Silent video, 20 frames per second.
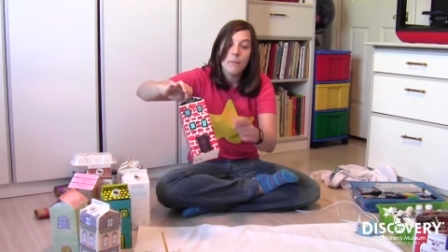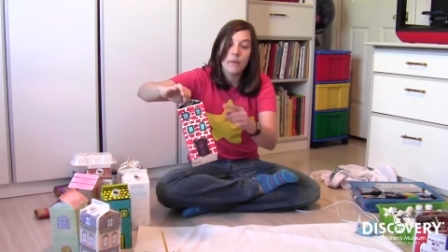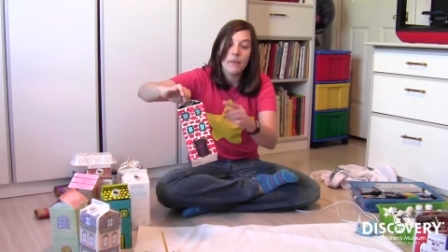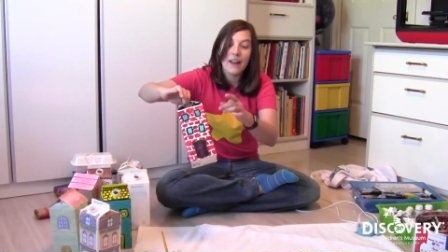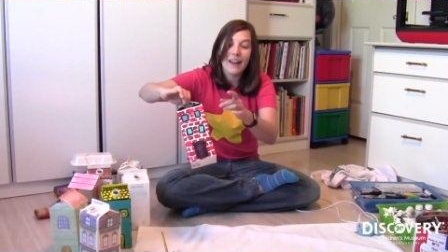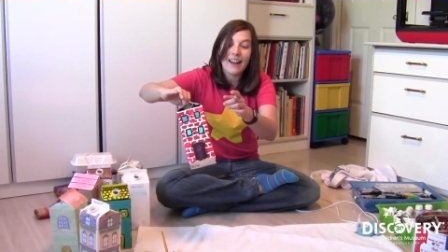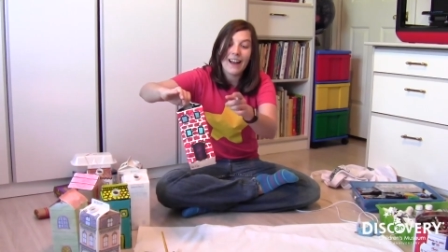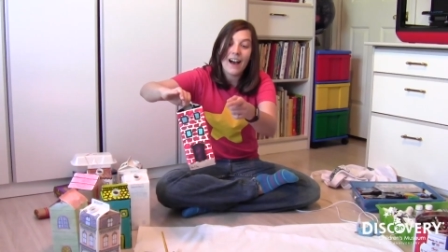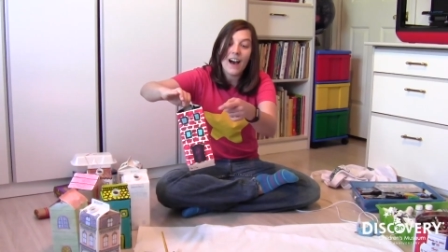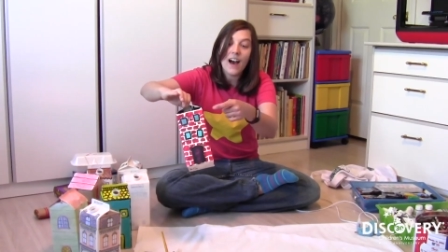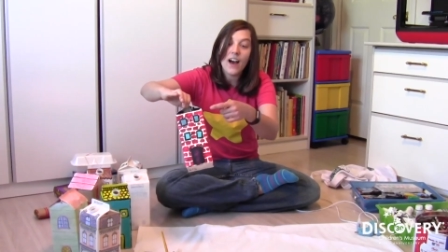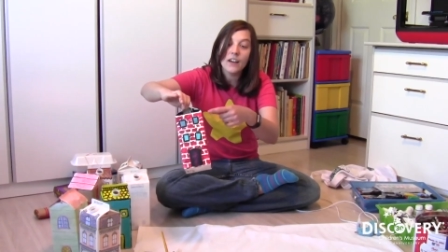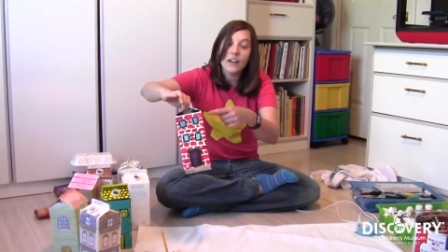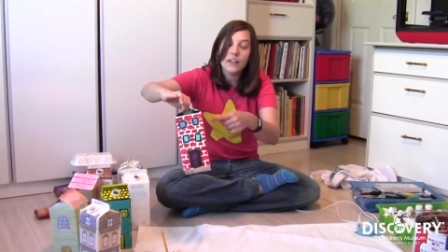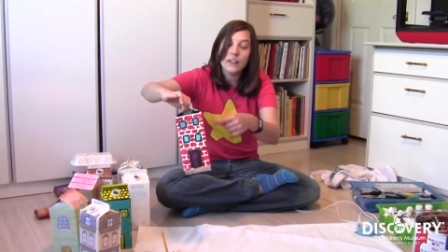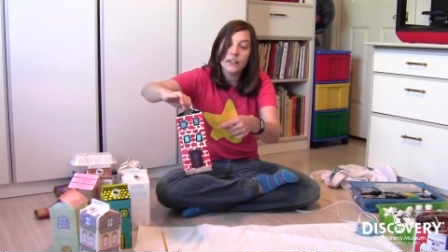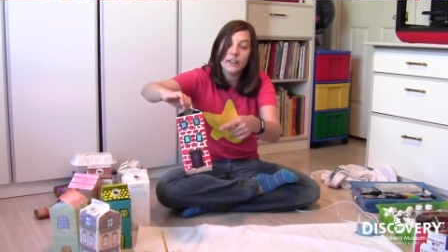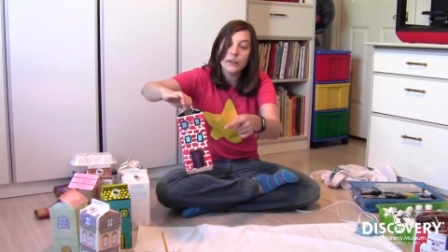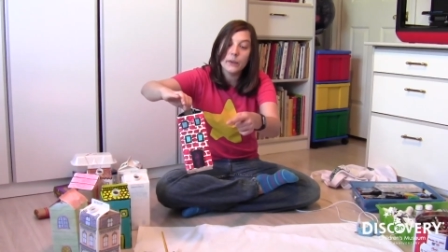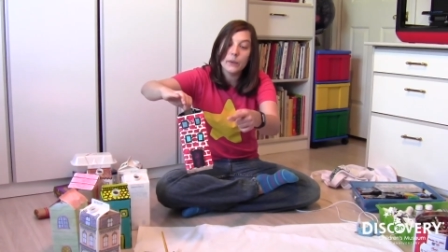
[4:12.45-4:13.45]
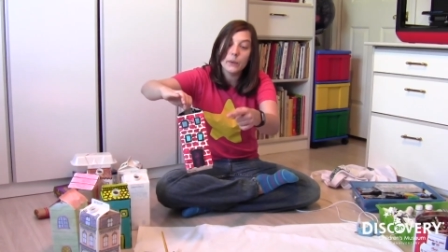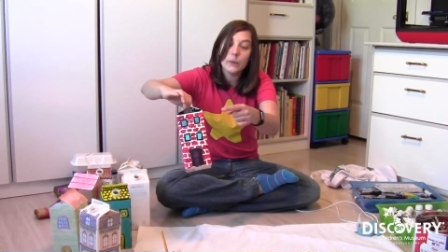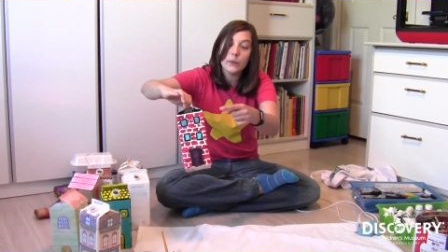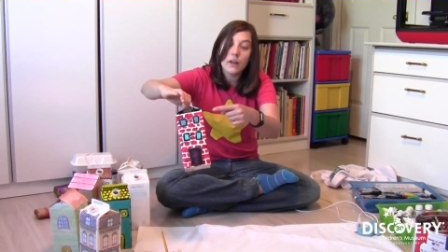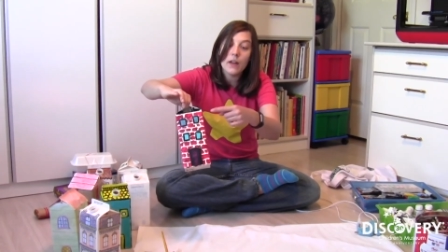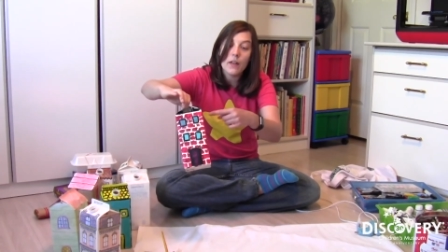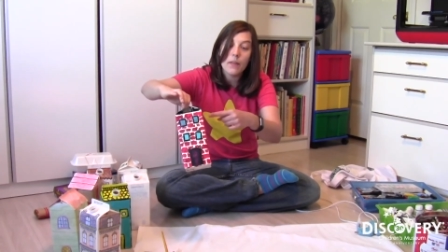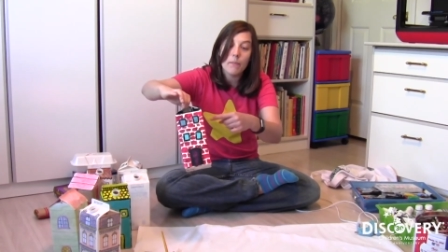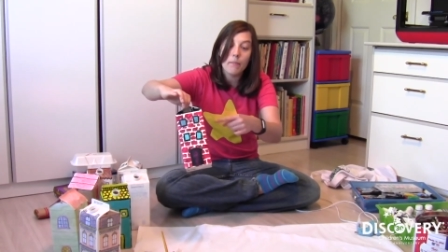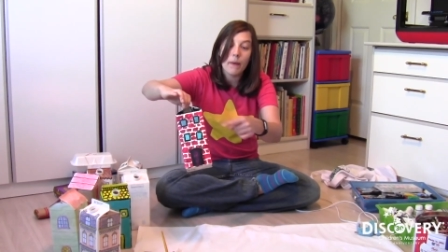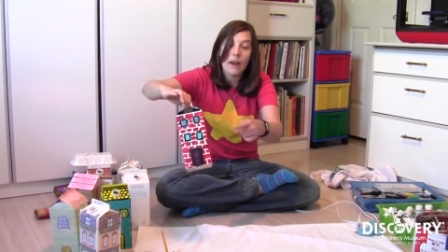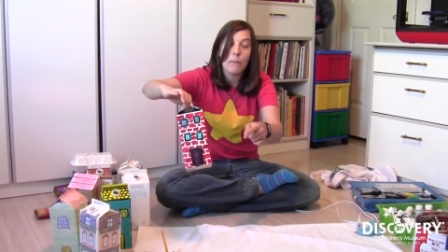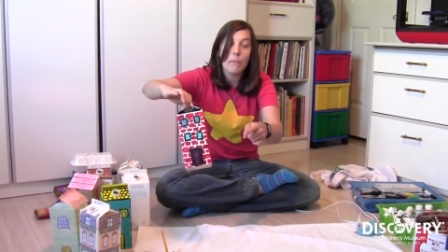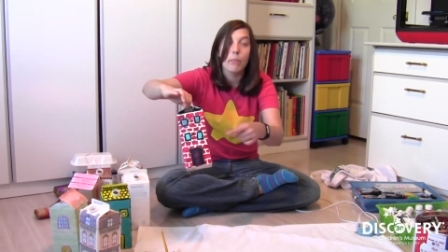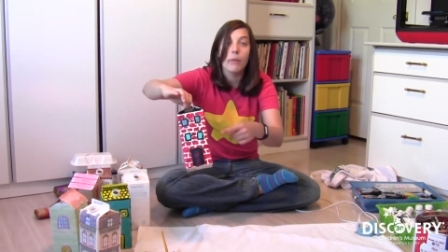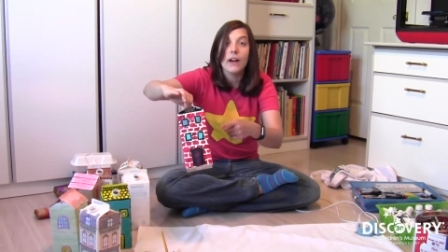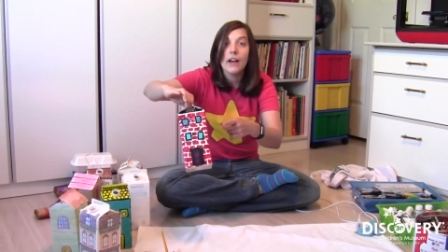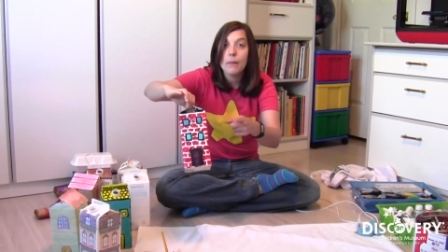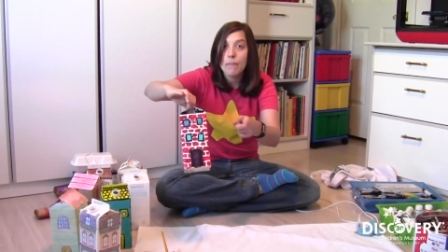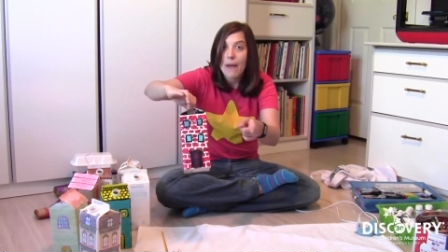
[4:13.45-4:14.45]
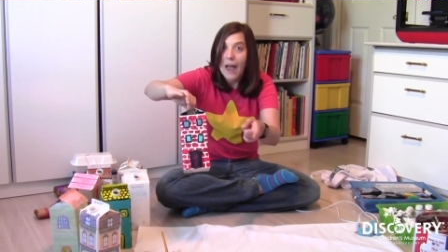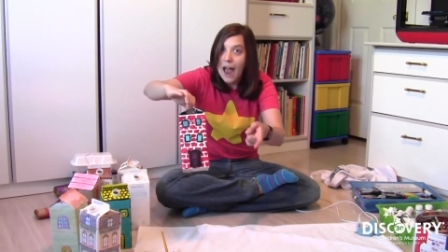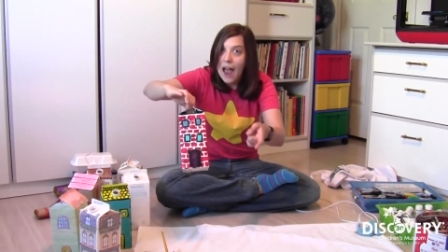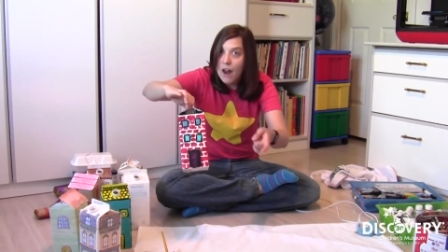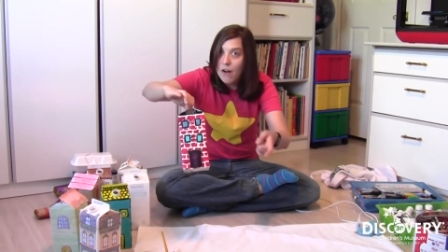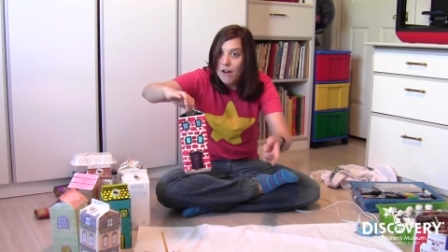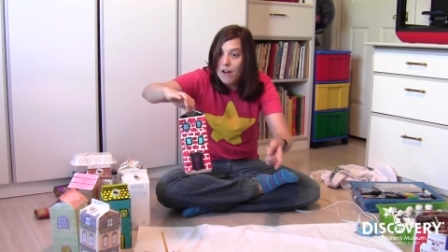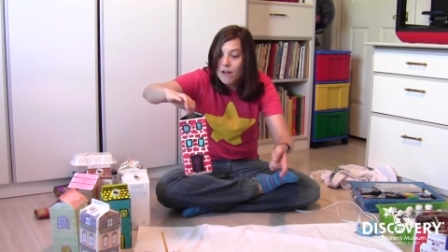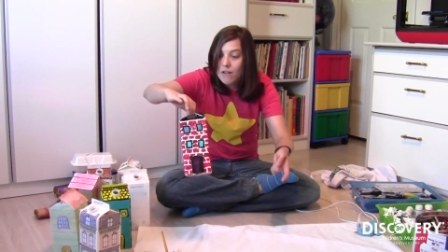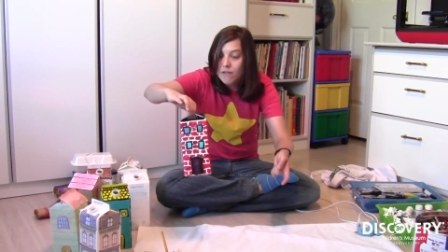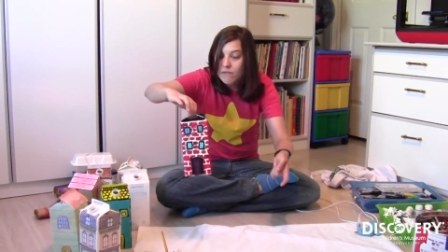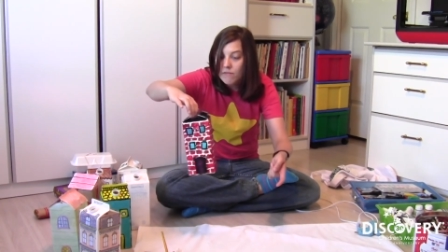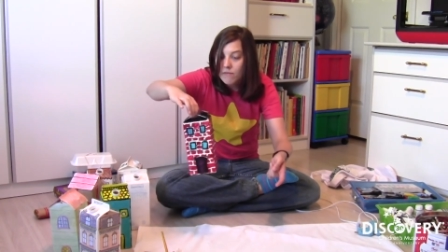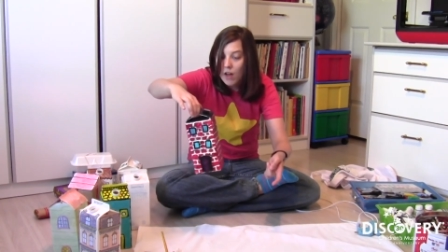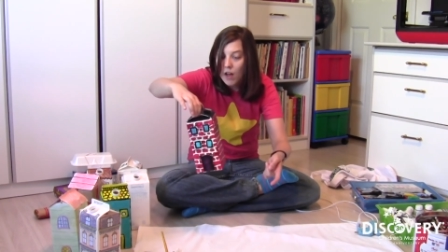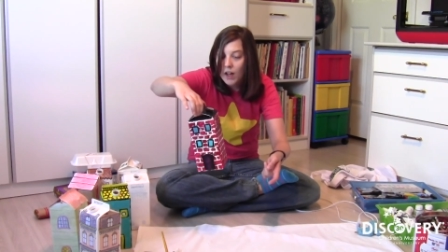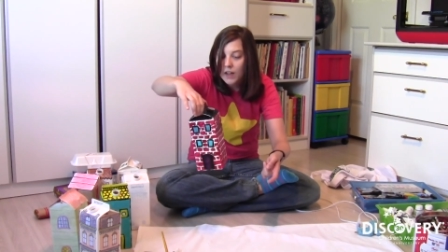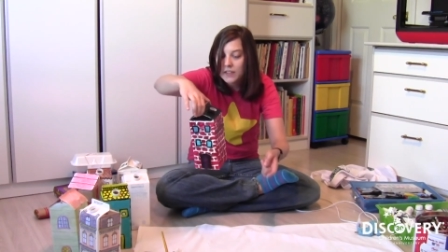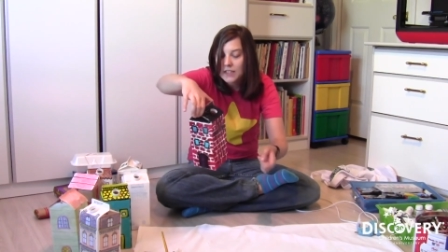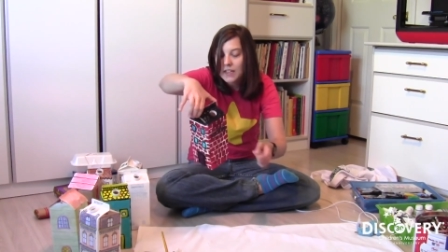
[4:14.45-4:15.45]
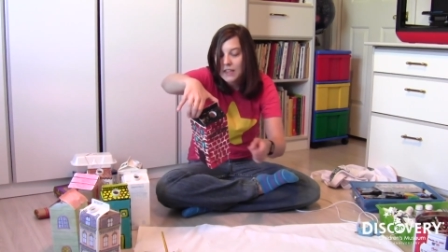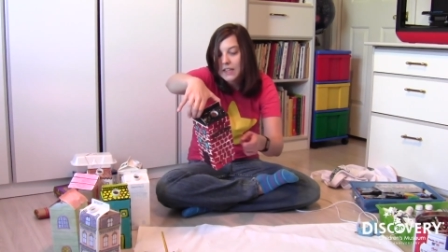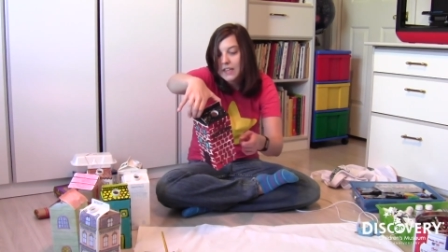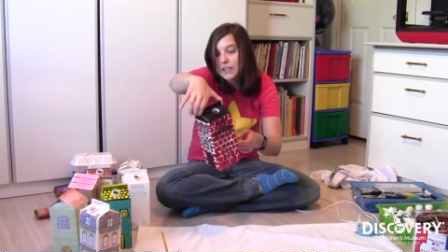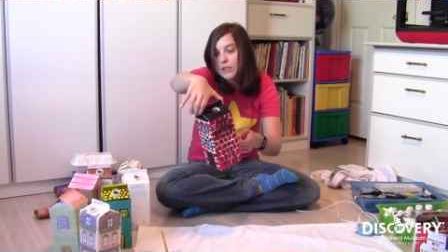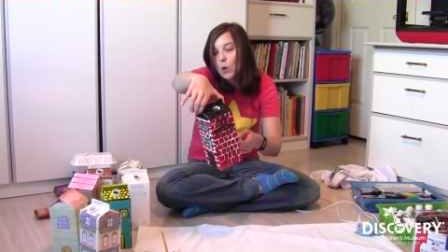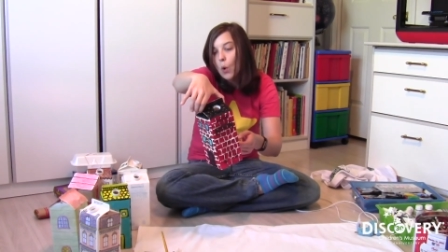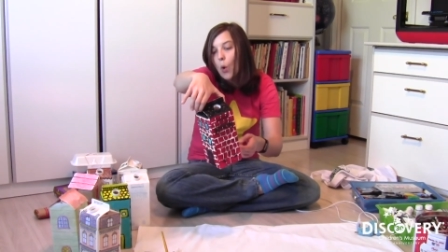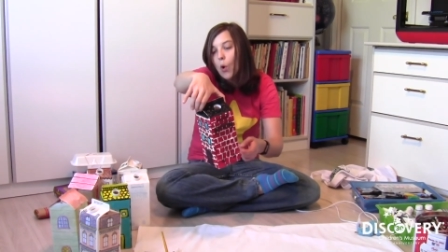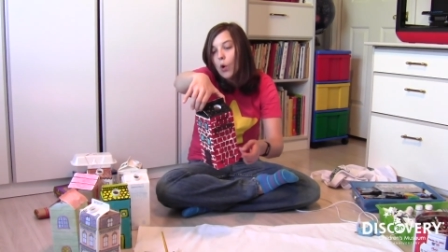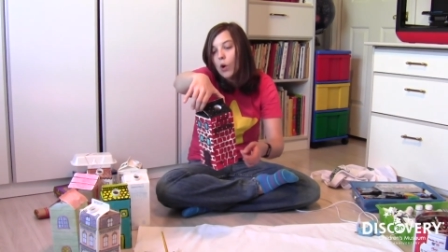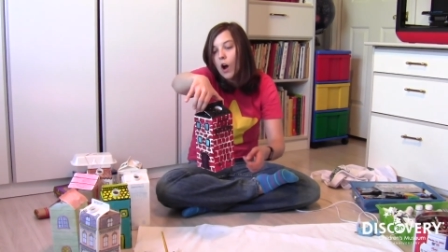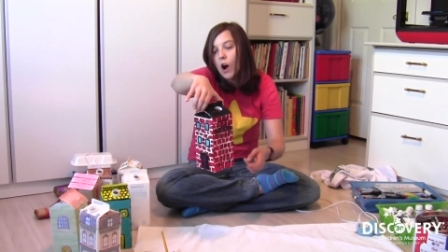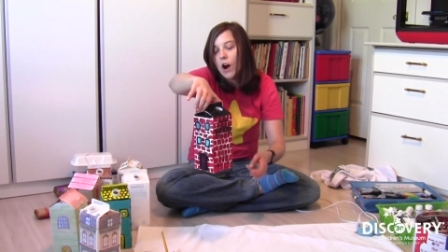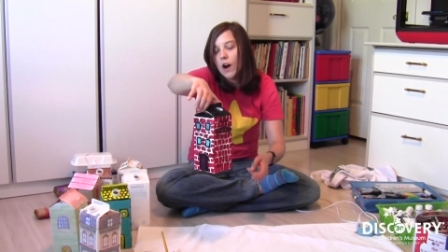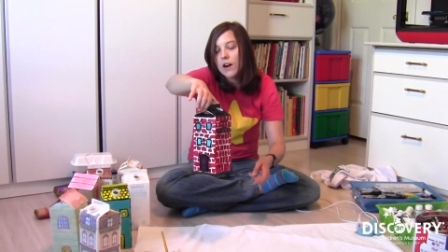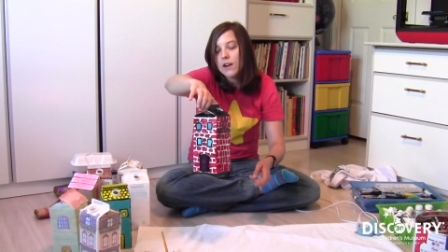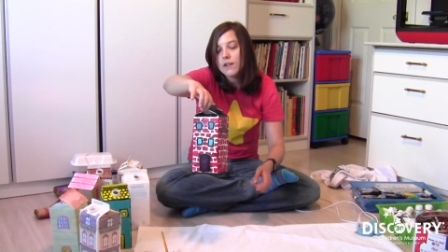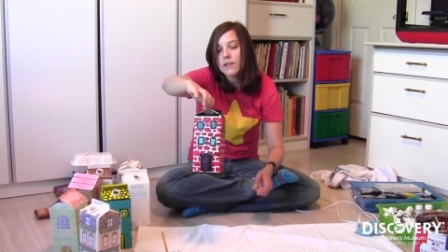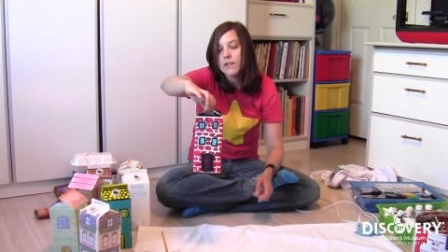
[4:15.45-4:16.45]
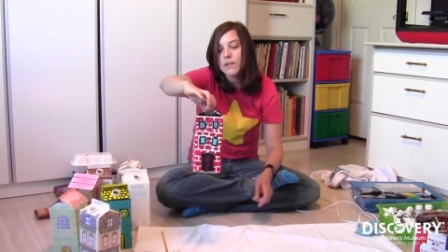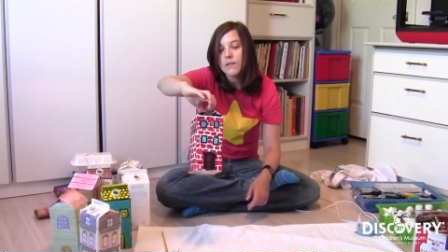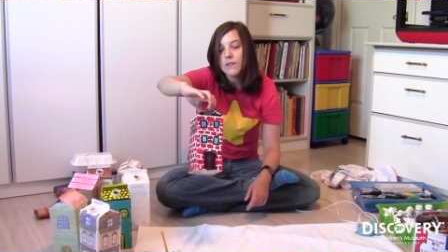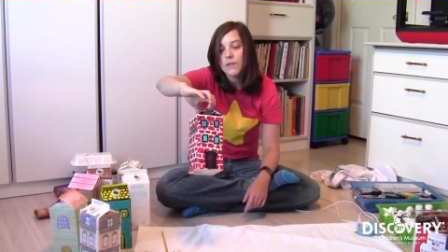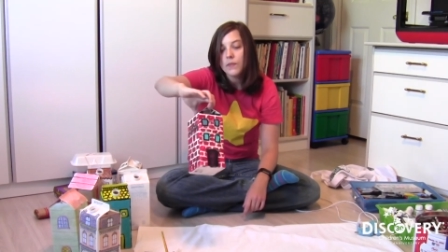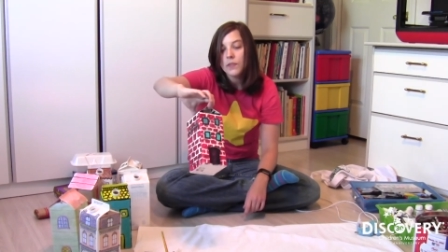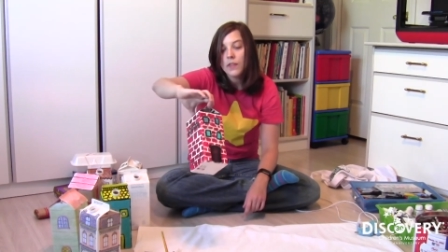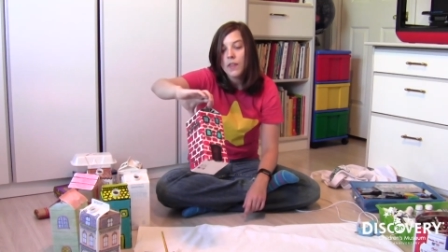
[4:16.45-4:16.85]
but I hot glued my brick pattern onto this whole carton.